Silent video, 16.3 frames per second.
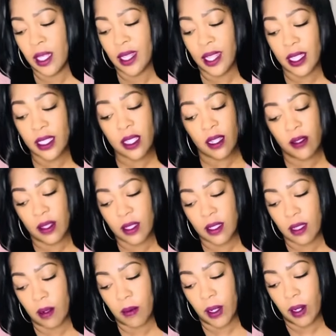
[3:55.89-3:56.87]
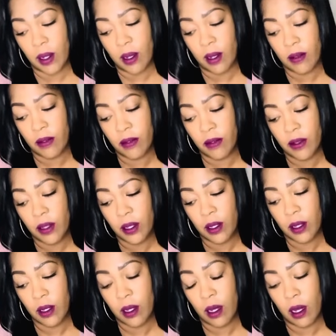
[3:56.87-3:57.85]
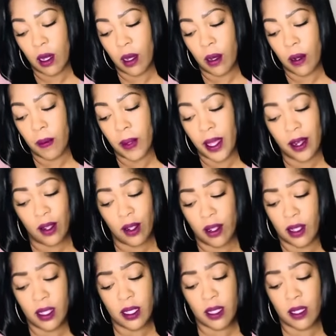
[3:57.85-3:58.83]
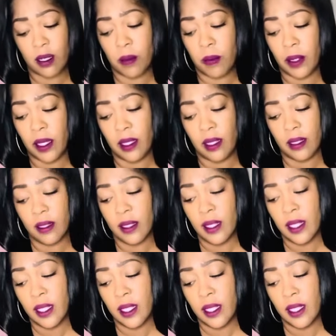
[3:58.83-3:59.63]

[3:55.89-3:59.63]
That's how that's coming off. Um, and this could be,